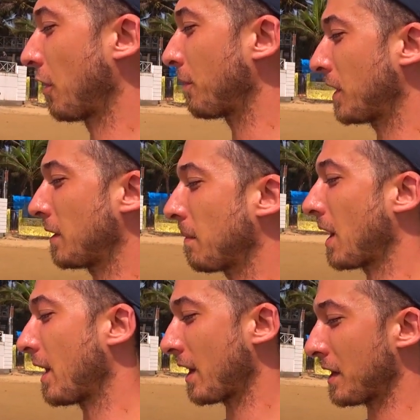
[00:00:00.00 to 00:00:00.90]
from the
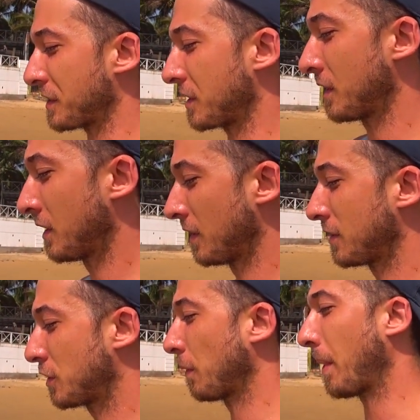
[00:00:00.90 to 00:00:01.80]
Himalayas
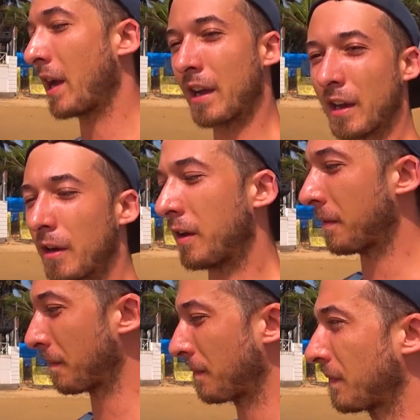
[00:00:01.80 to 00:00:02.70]
to Bangalore.
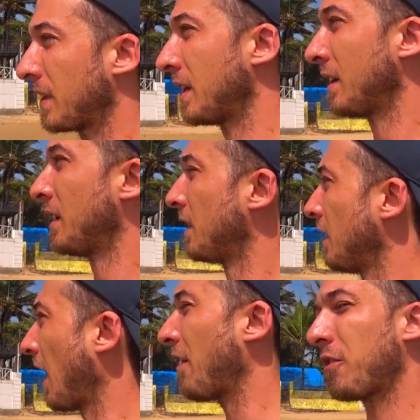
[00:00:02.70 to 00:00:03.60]

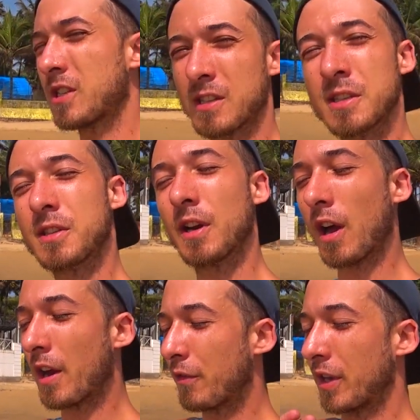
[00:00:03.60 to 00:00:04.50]
I visited a
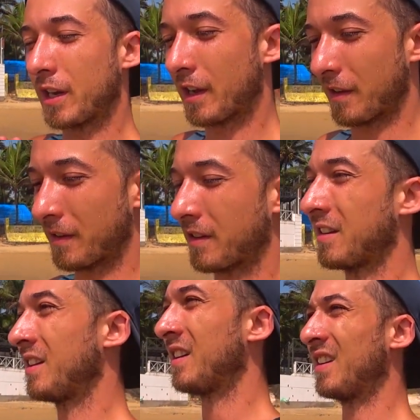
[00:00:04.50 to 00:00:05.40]
lot of India
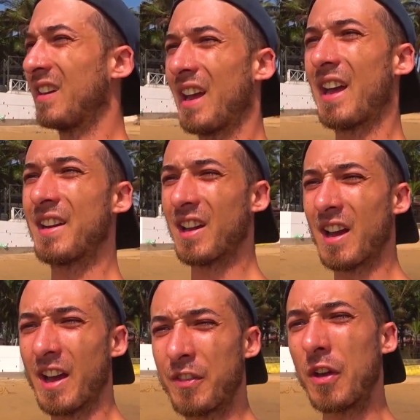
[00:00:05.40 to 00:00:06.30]
and
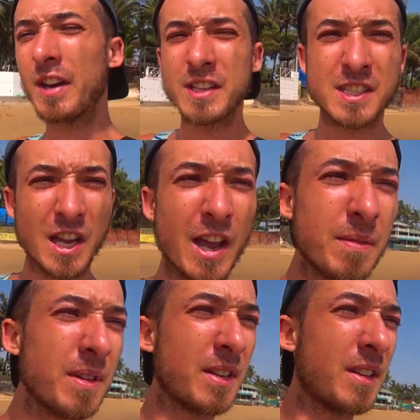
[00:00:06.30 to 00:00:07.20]
uh, I thought it's time